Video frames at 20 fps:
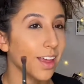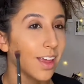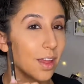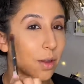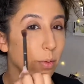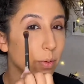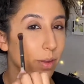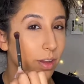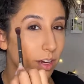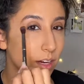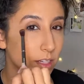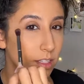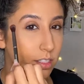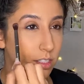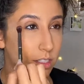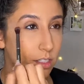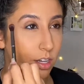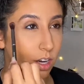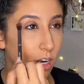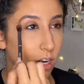and we're gonna
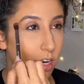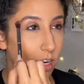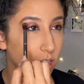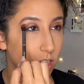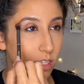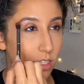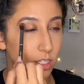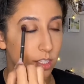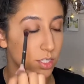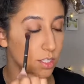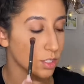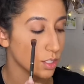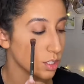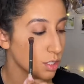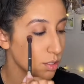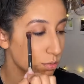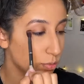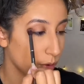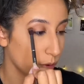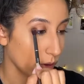start
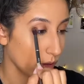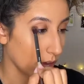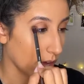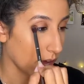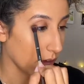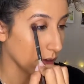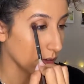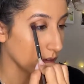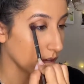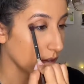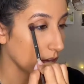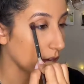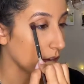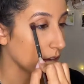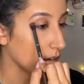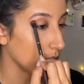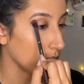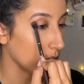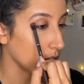smoking out the eye